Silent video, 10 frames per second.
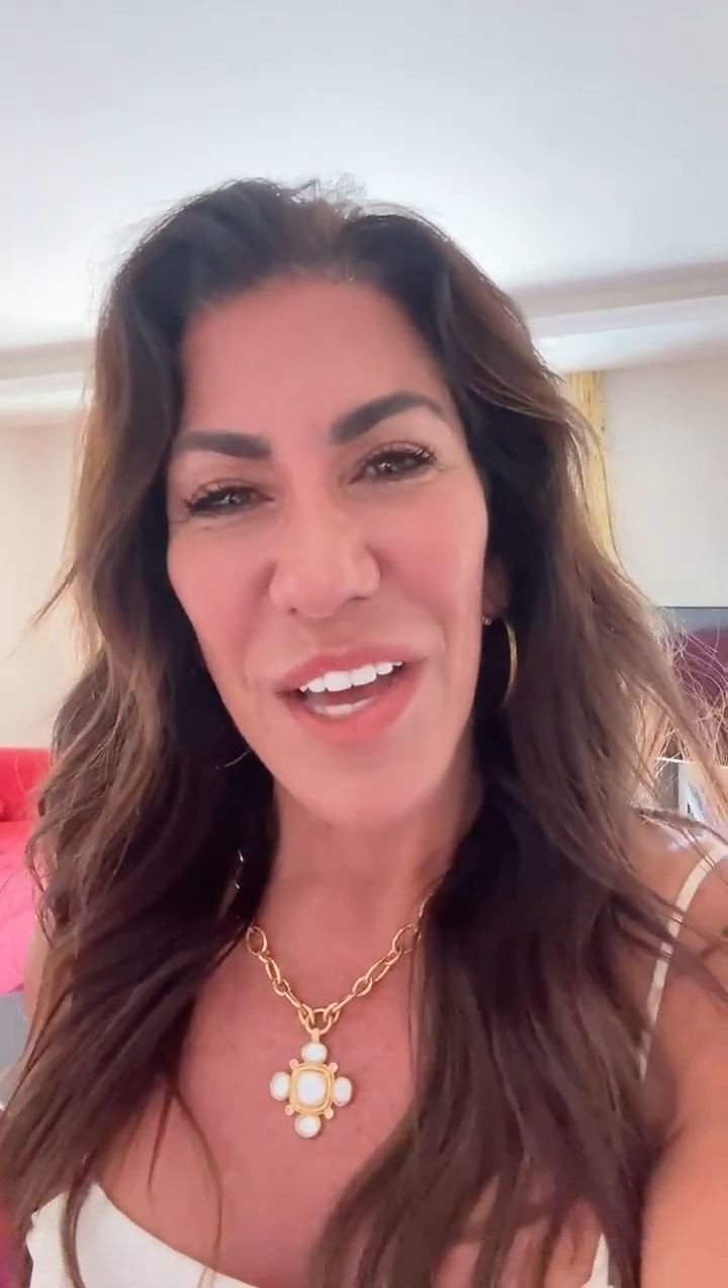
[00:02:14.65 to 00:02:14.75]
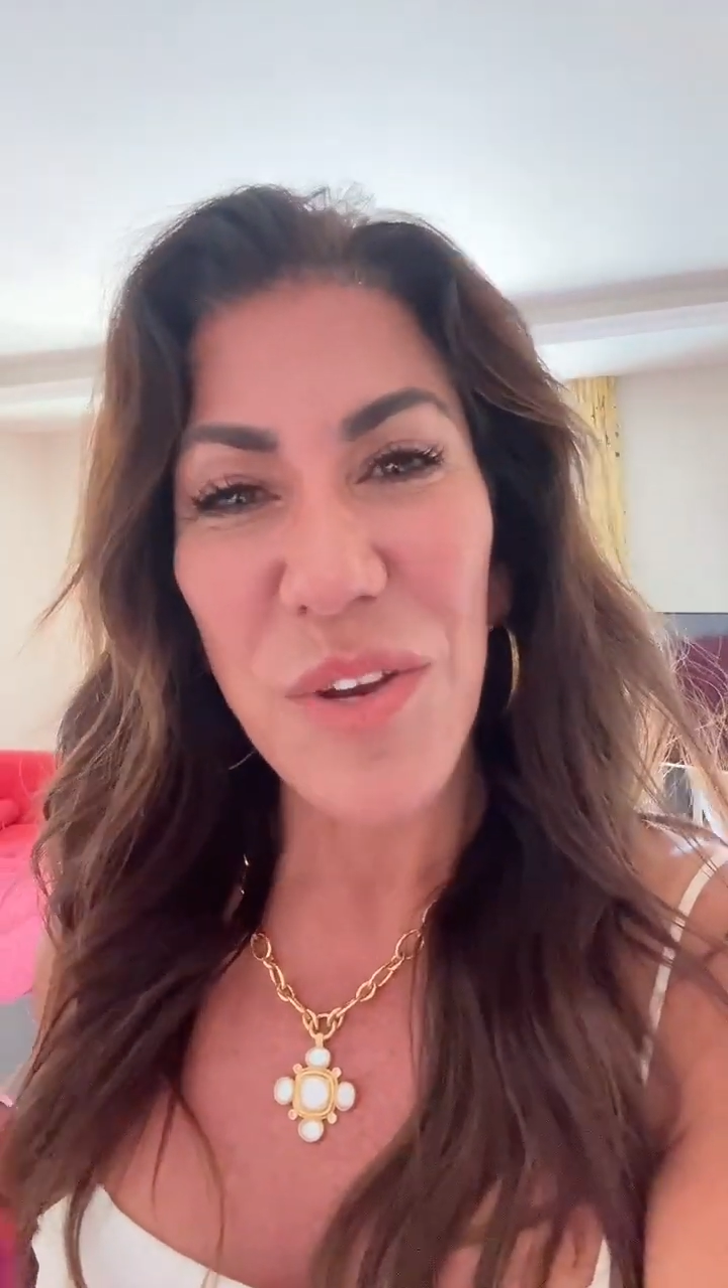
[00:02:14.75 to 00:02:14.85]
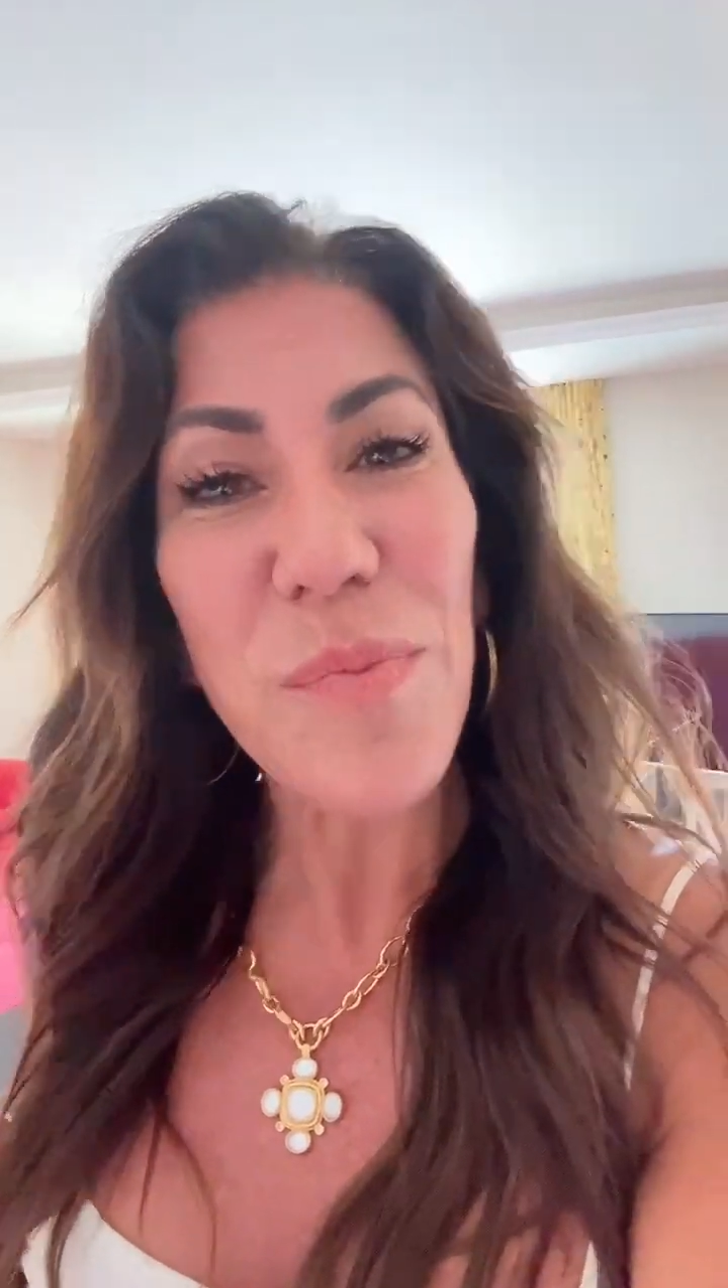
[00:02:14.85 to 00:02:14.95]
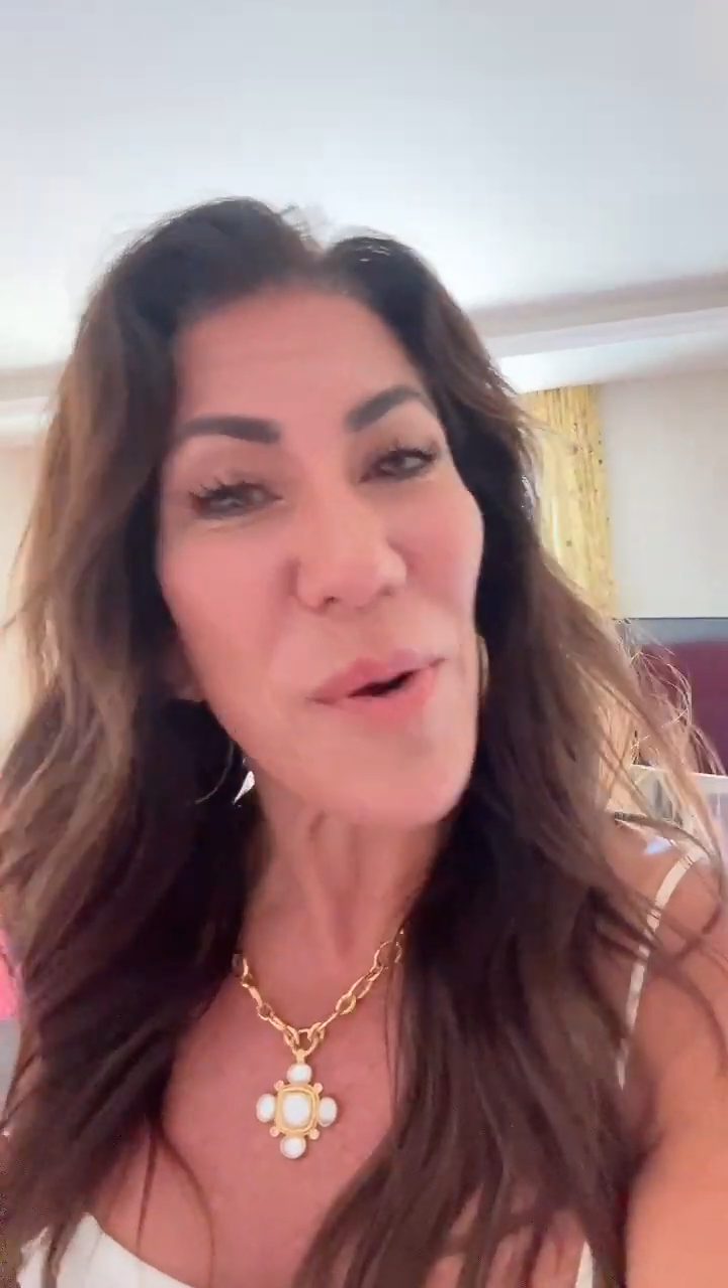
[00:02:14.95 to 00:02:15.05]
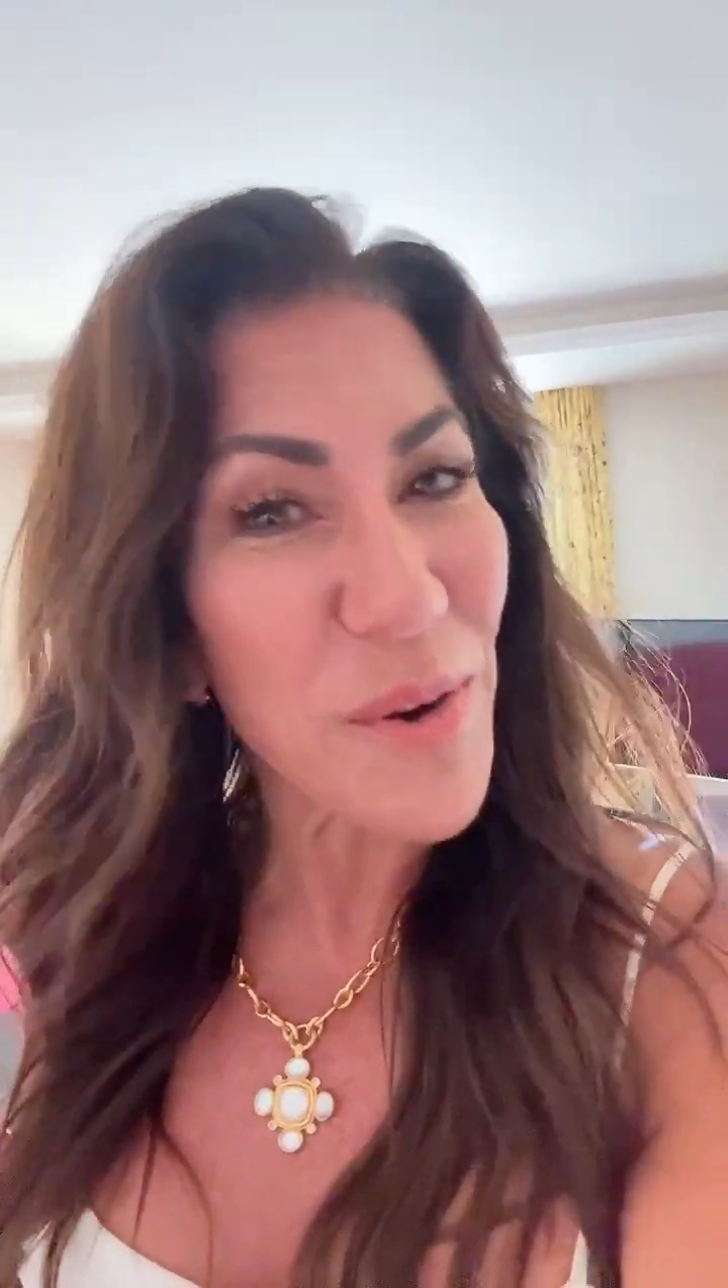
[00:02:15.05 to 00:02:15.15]

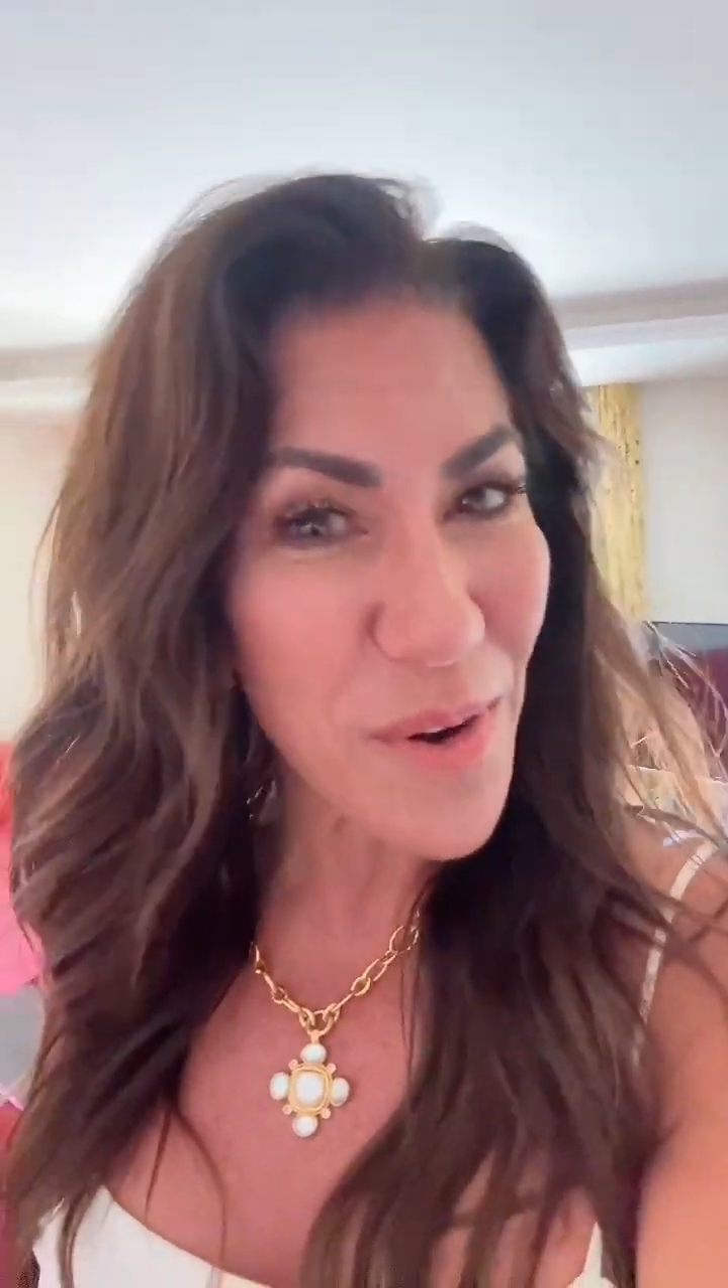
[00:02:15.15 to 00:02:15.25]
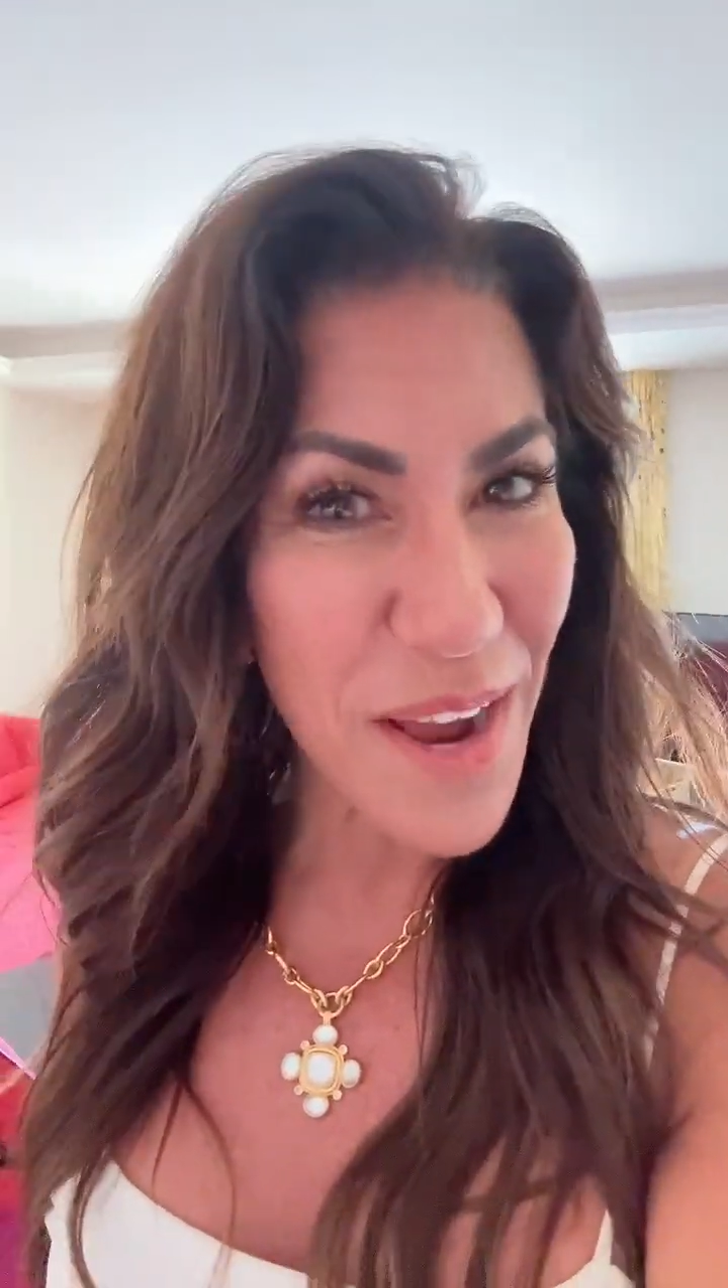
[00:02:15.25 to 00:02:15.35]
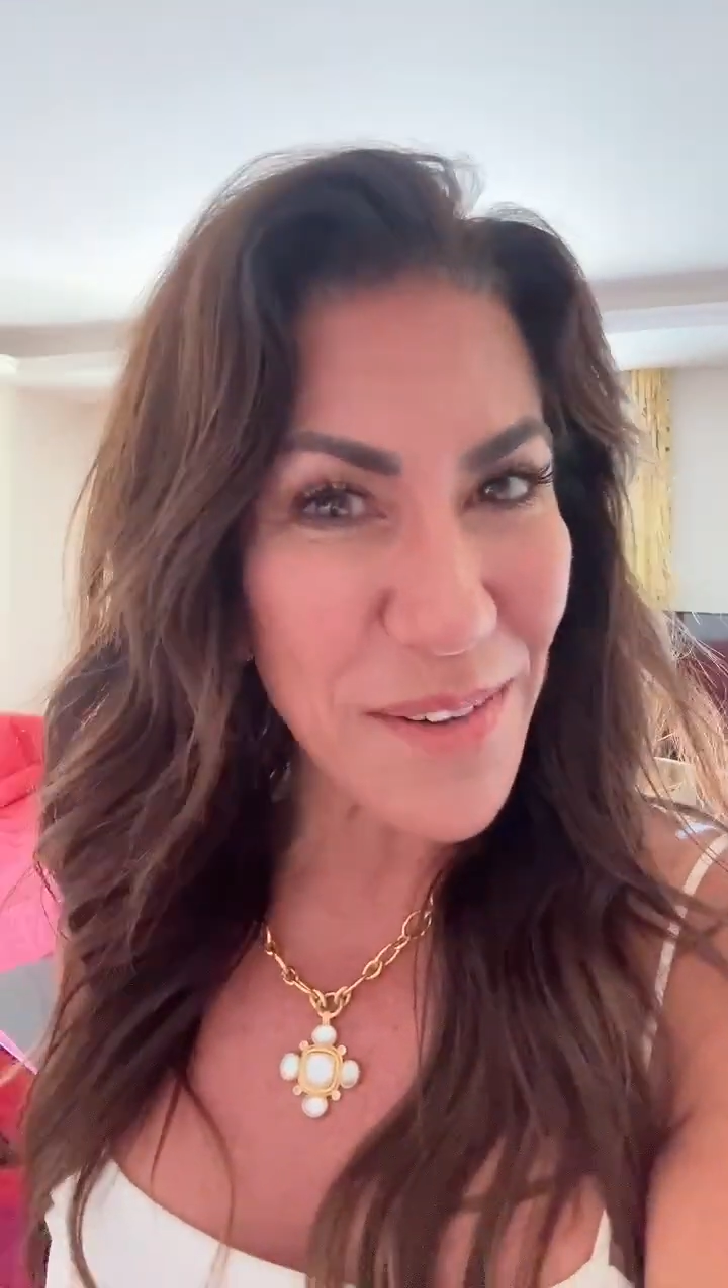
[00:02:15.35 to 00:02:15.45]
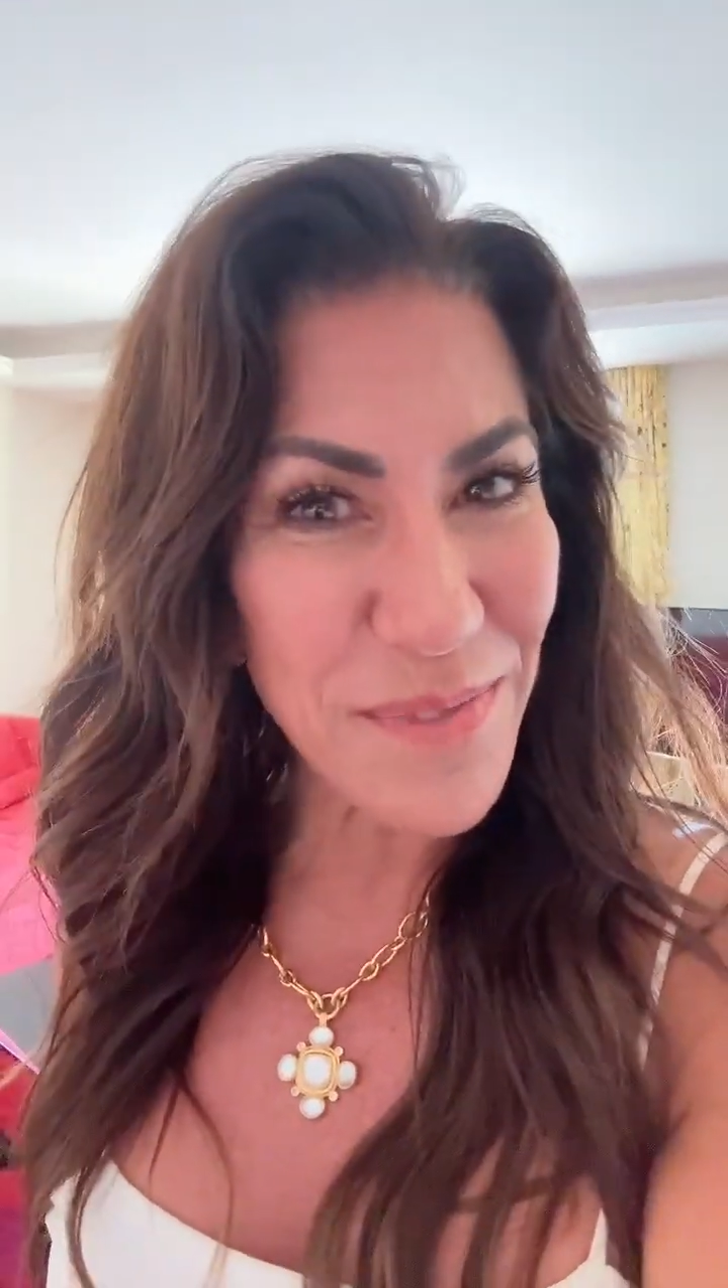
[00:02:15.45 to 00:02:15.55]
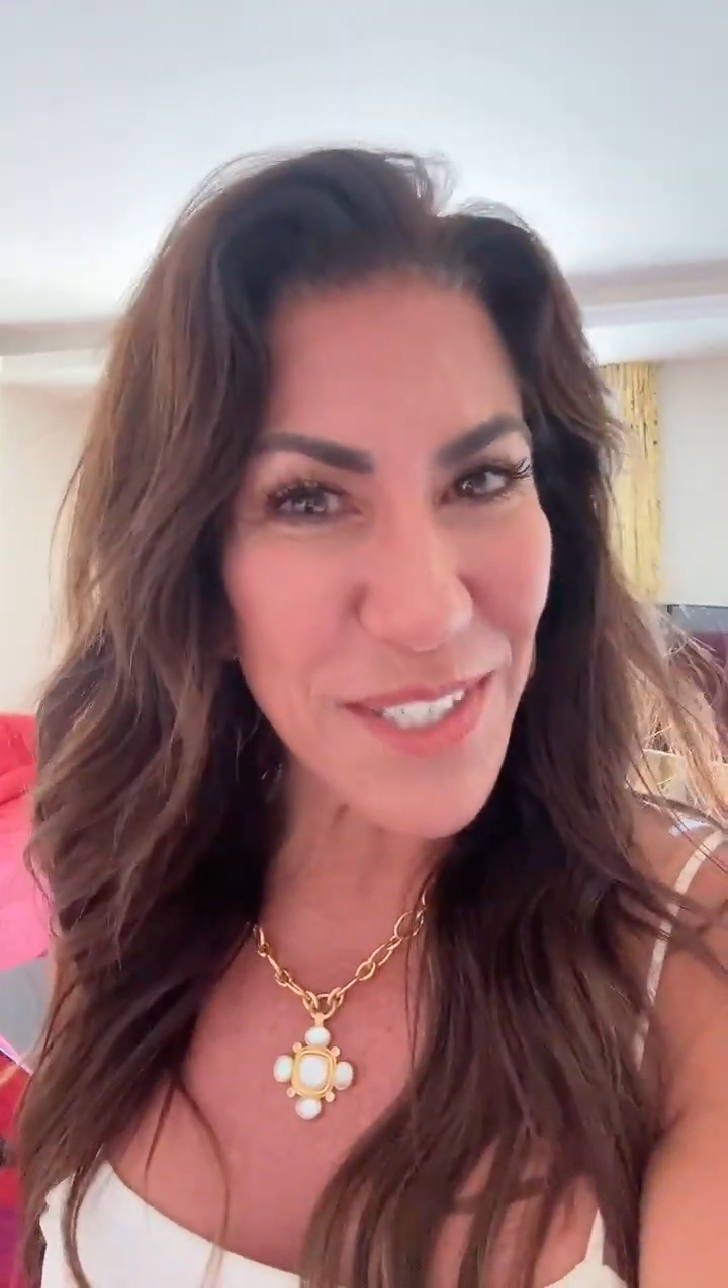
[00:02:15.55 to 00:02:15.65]
new program